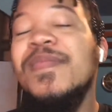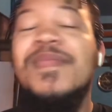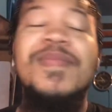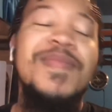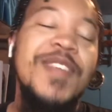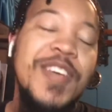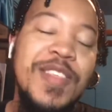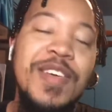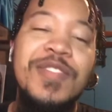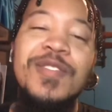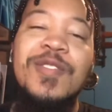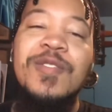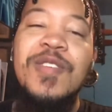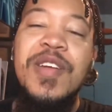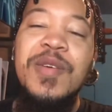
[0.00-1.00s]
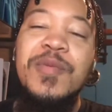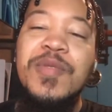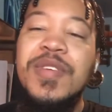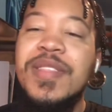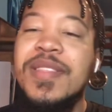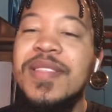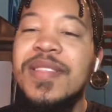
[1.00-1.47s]
Another great
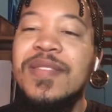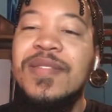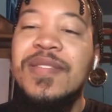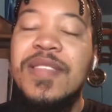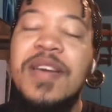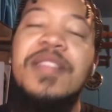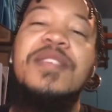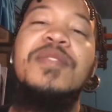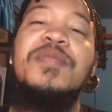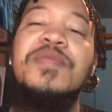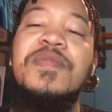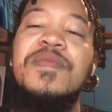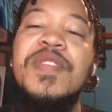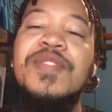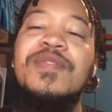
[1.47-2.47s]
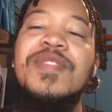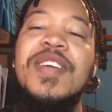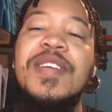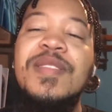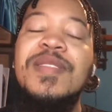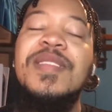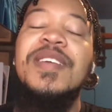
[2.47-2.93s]
one, Daily Dose of
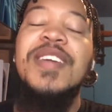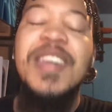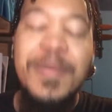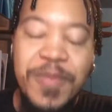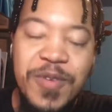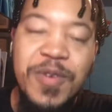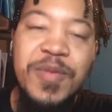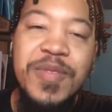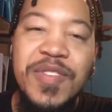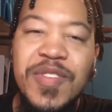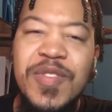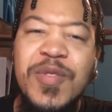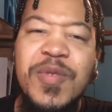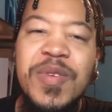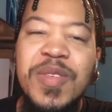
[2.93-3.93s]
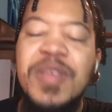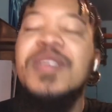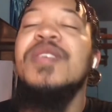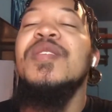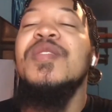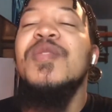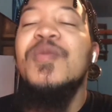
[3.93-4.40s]
Internet. Keep doing what you're doing.
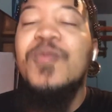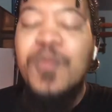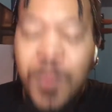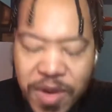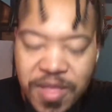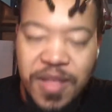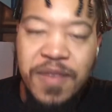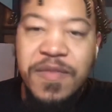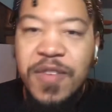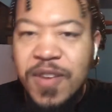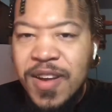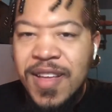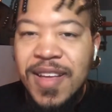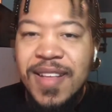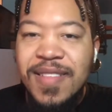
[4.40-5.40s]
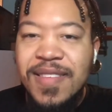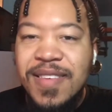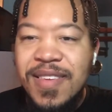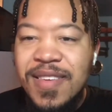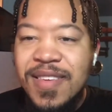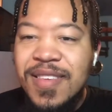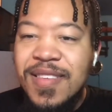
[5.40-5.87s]
We love your
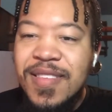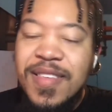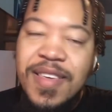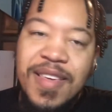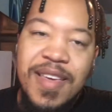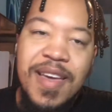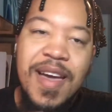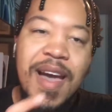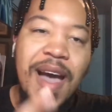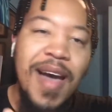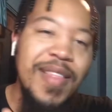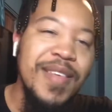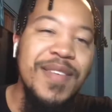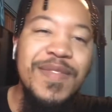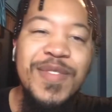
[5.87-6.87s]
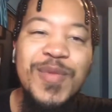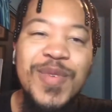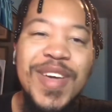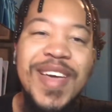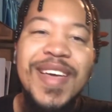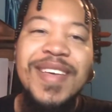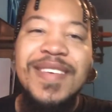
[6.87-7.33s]
content. I love you
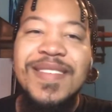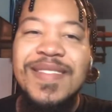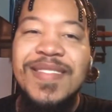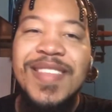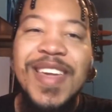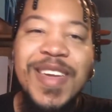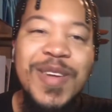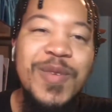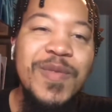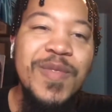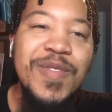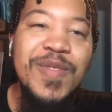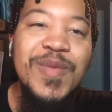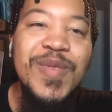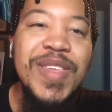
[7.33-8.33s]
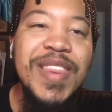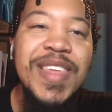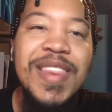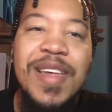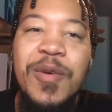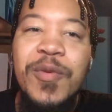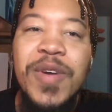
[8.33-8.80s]
guys. Thank you for tuning in,
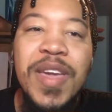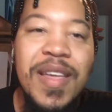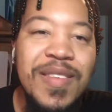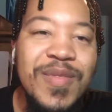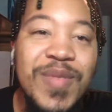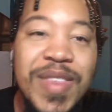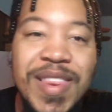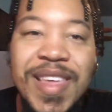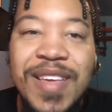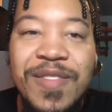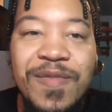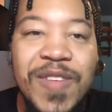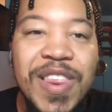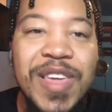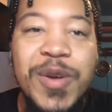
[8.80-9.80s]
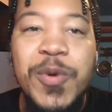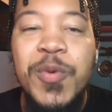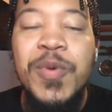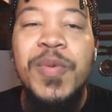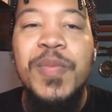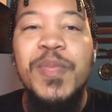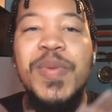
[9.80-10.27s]
and I will catch you in the next video.
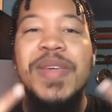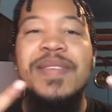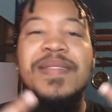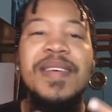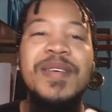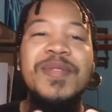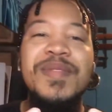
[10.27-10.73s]
Peace out.